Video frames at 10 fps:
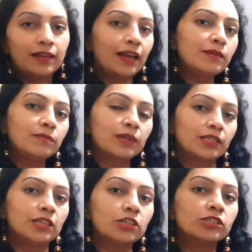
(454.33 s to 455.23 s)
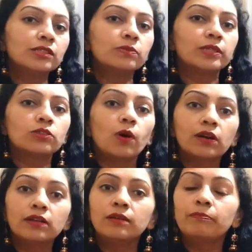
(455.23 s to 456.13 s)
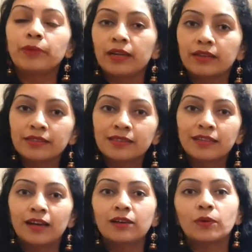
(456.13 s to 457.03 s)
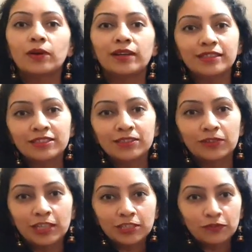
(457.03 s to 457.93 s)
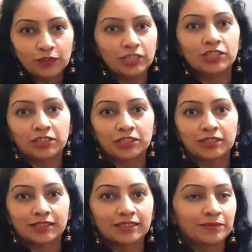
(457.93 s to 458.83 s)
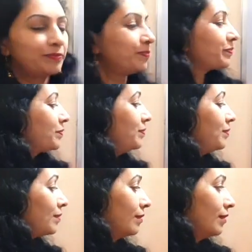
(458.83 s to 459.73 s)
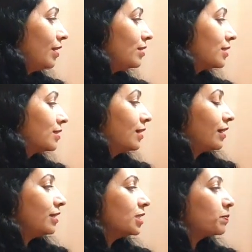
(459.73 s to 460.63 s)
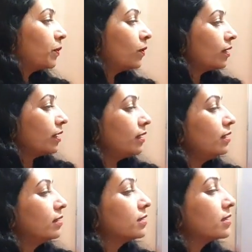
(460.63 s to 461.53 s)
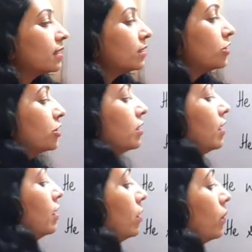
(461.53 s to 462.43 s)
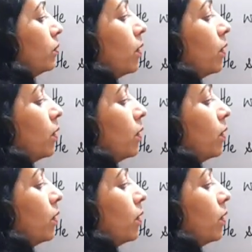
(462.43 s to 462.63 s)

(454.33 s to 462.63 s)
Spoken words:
And conjunctions which occur in pairs are called as relative conjunctions. Next, he spoke in such a low